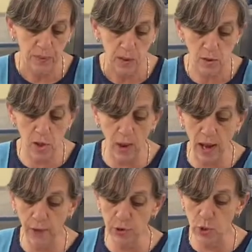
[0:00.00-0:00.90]
So
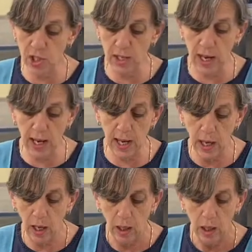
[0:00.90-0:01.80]
after today,
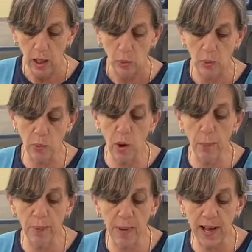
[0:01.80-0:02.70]
we
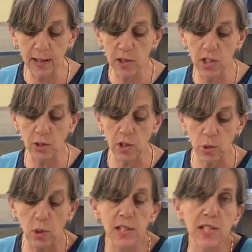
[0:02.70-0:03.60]
won't be back until the
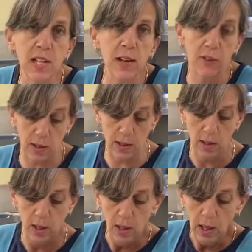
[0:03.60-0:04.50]
27th.
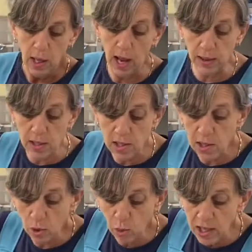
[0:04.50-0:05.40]
And this is
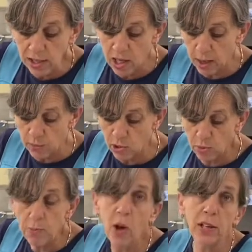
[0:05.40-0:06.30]
a great time to
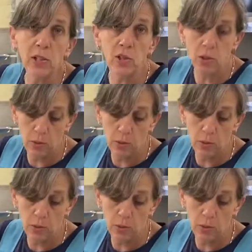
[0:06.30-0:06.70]
remind you